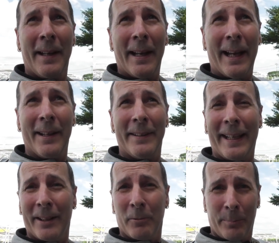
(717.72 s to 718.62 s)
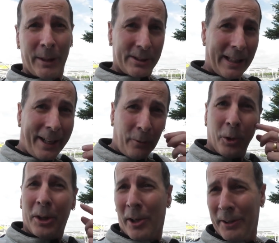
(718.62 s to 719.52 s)
and then we'll be starting
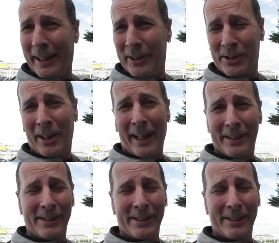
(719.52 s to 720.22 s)
work on the other side.